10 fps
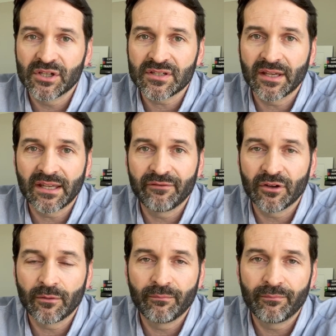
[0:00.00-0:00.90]
just like if
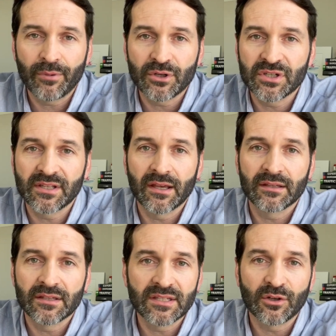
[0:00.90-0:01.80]
you're purchasing
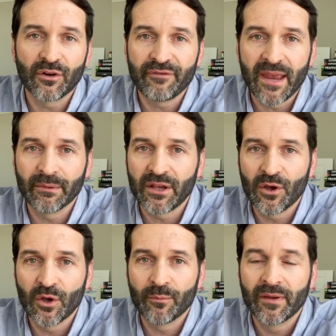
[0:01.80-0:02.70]
a single family
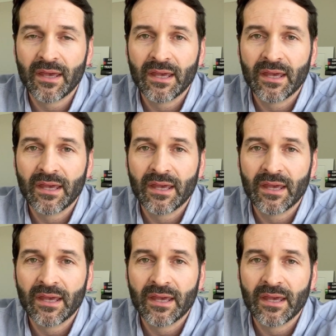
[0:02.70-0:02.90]
home,